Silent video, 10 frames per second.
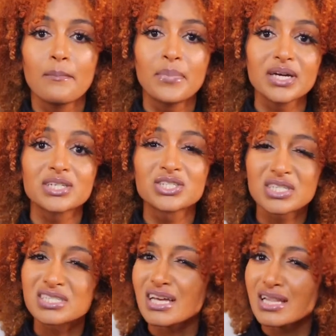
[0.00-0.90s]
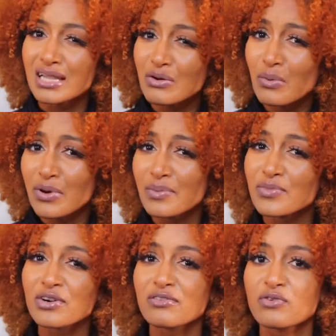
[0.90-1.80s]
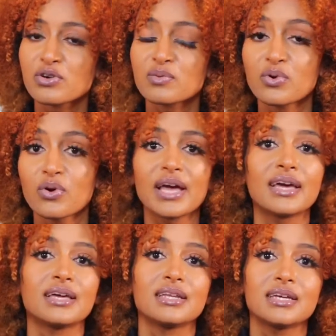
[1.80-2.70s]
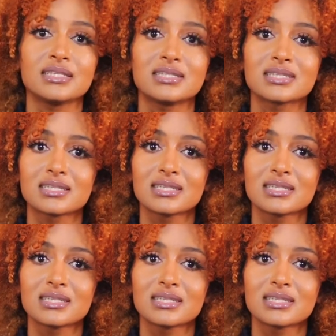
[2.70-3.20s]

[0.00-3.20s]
but it's just a little bit more affordable, and it